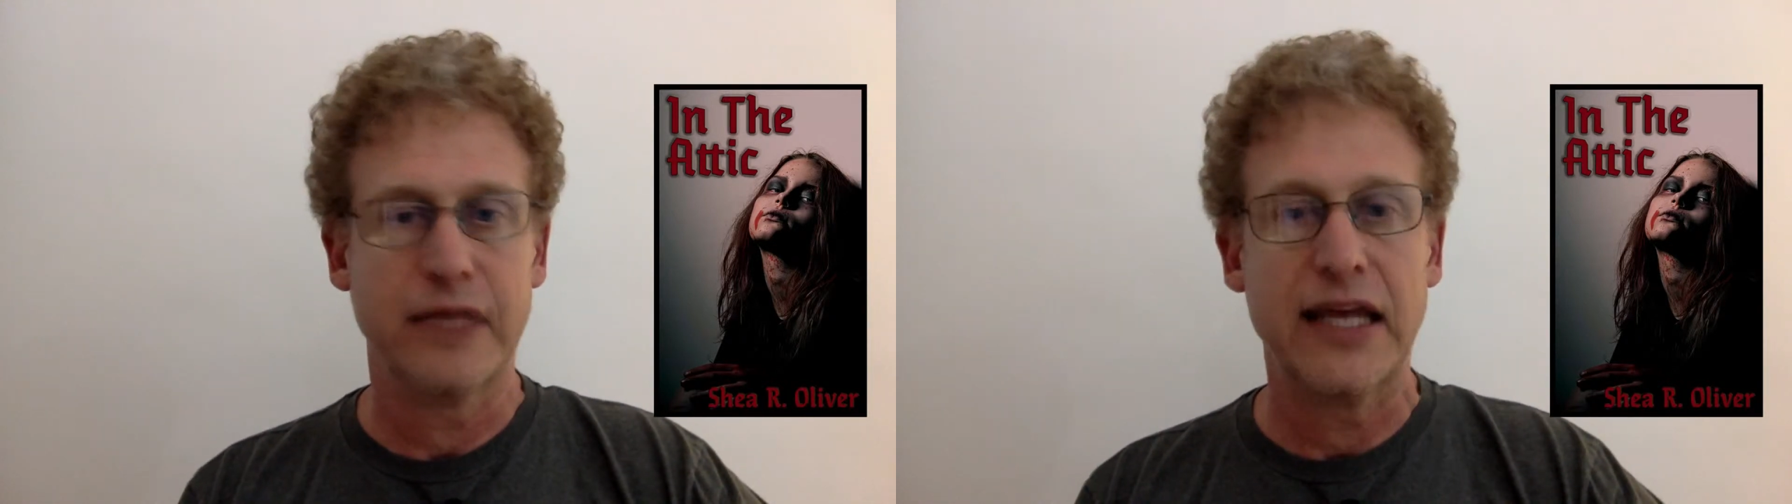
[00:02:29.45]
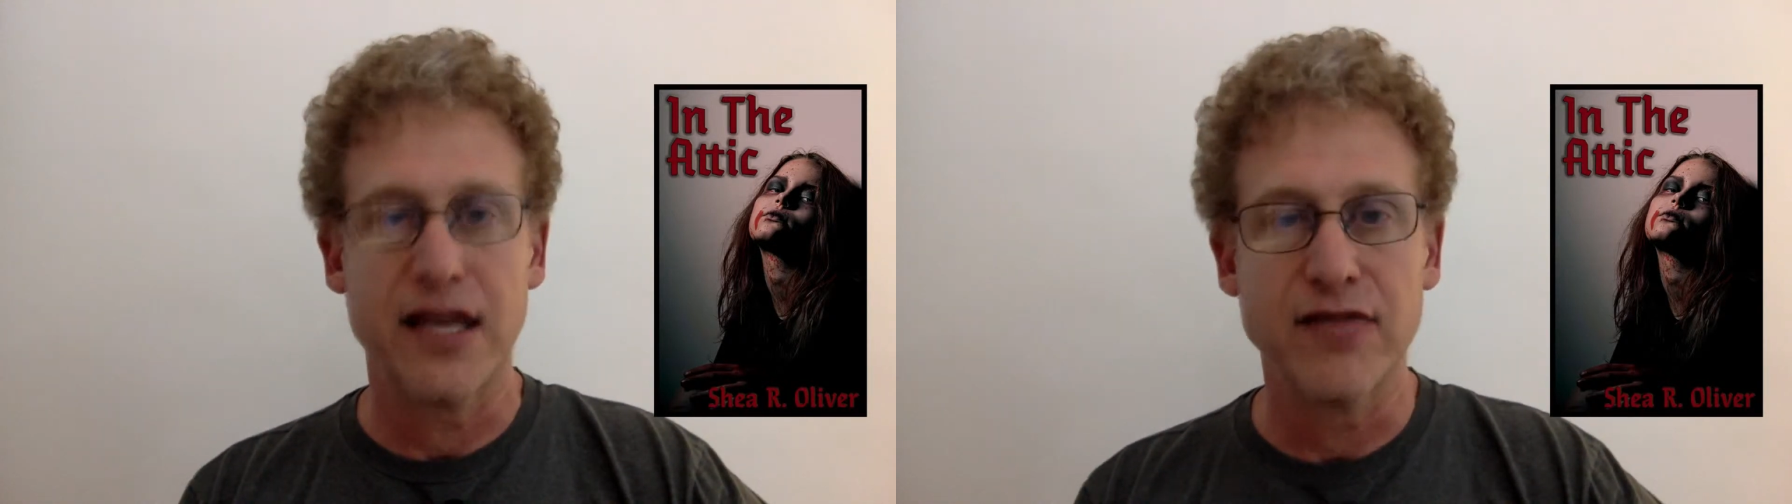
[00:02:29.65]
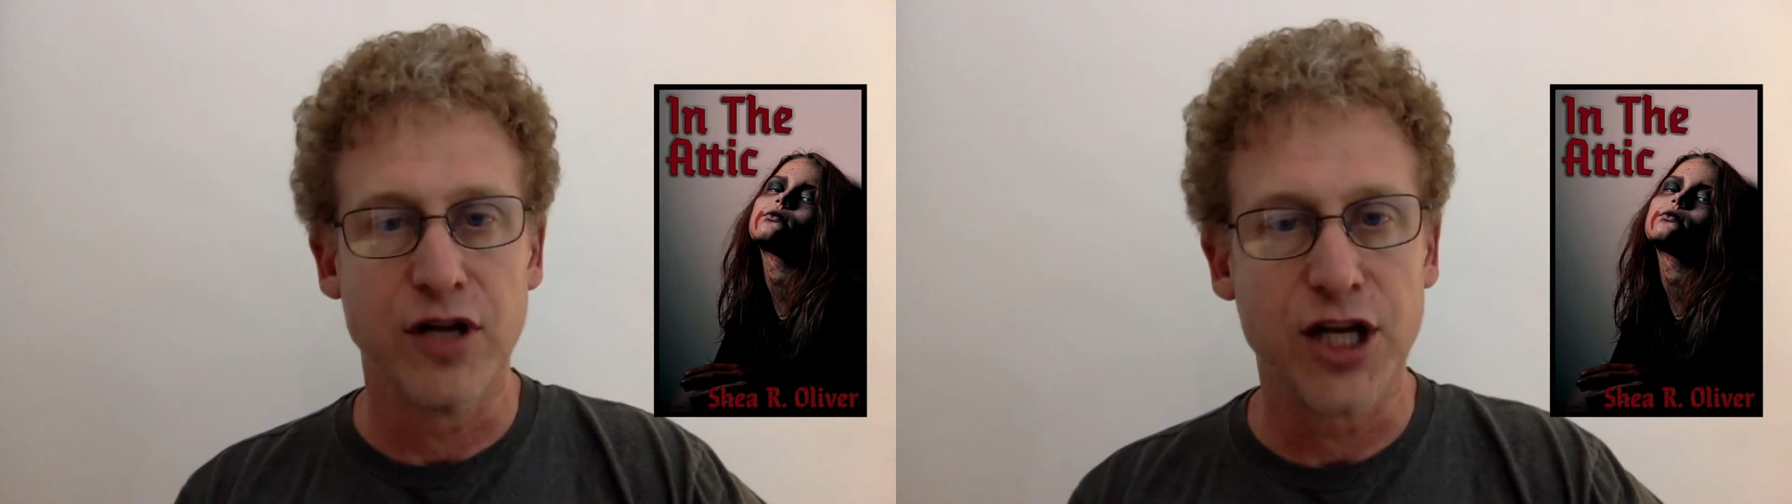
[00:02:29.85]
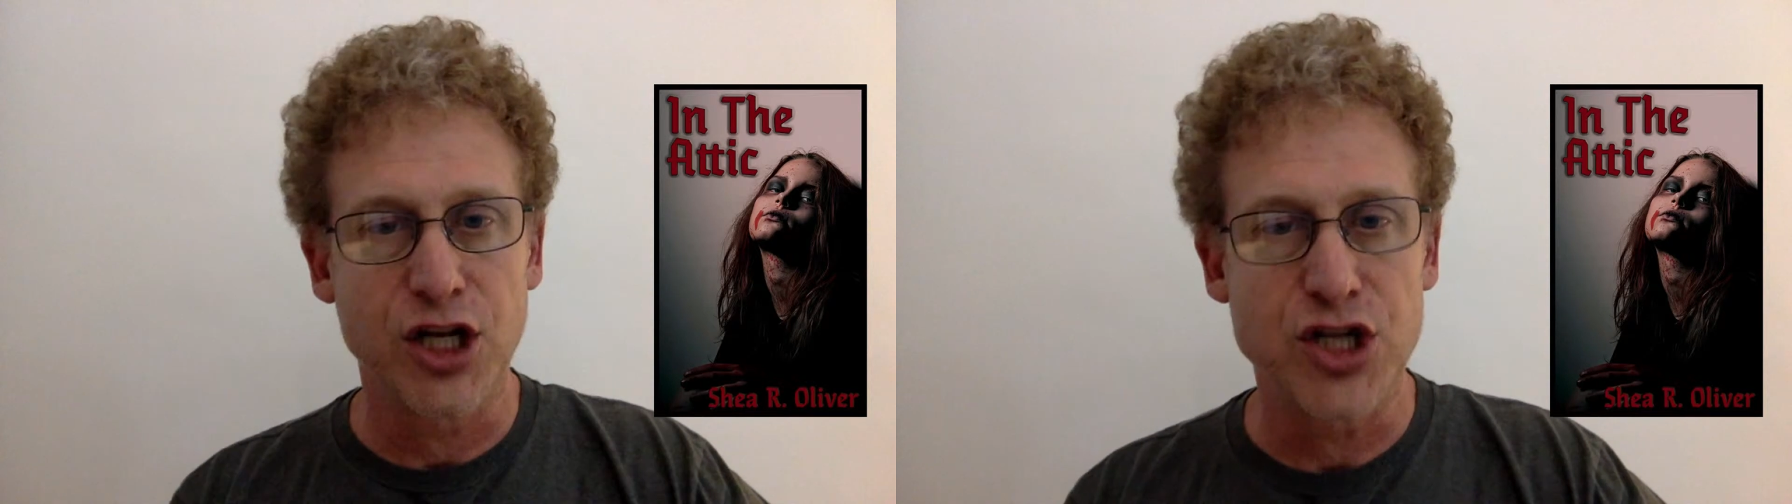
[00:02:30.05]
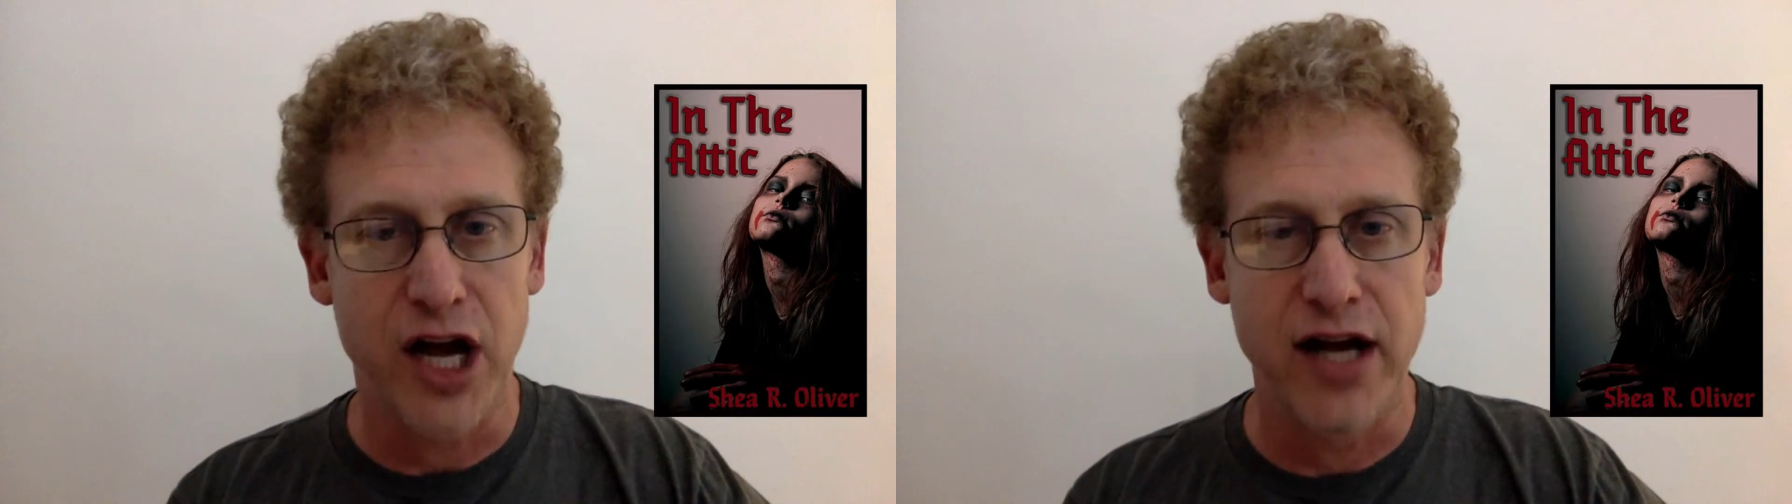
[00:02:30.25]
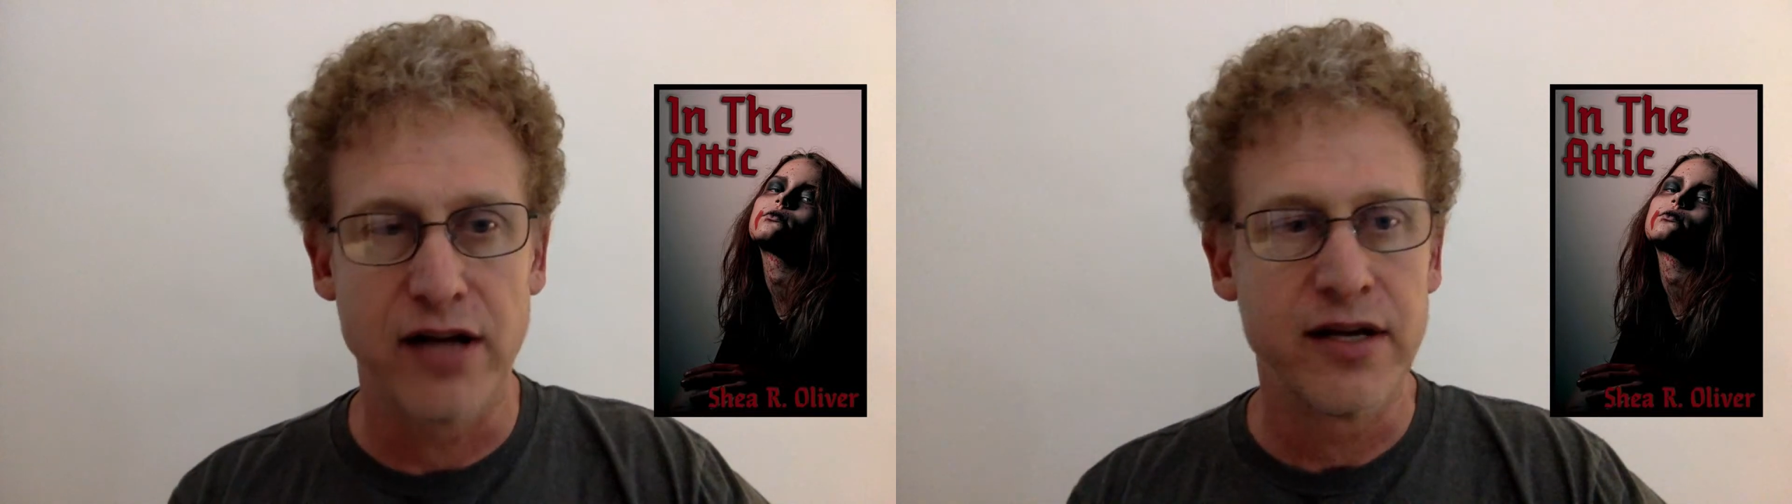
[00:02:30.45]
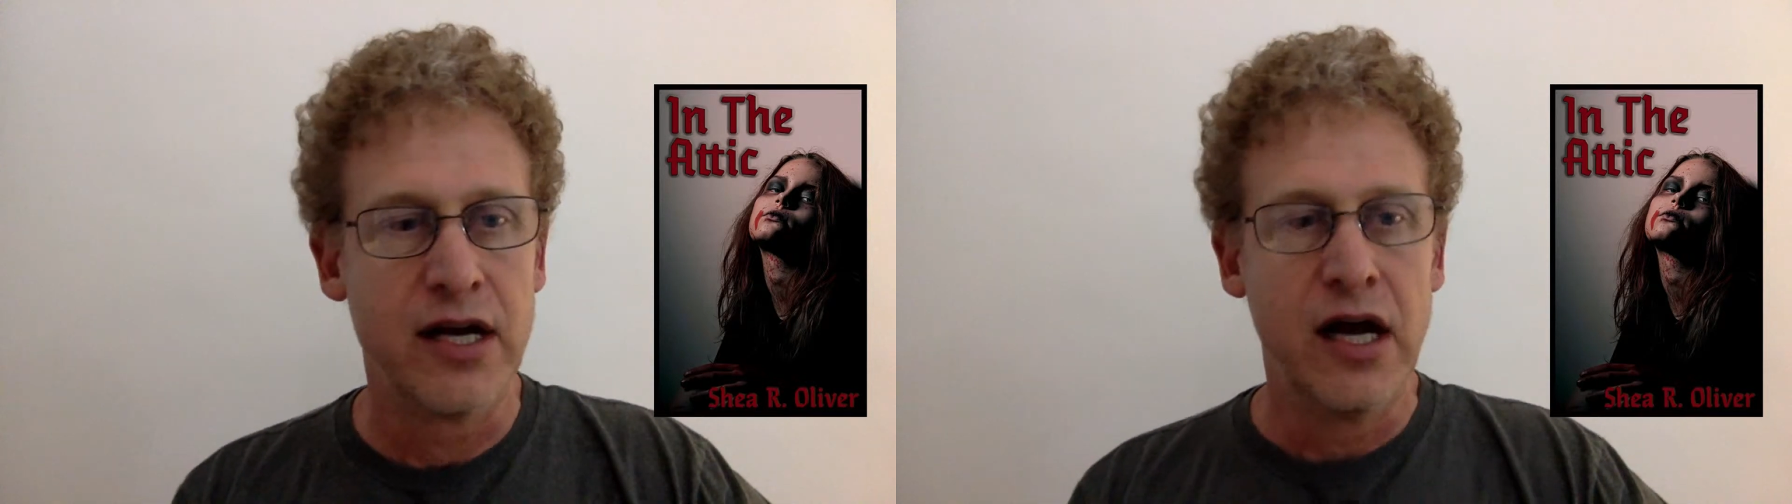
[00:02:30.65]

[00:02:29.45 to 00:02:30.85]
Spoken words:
evil little child.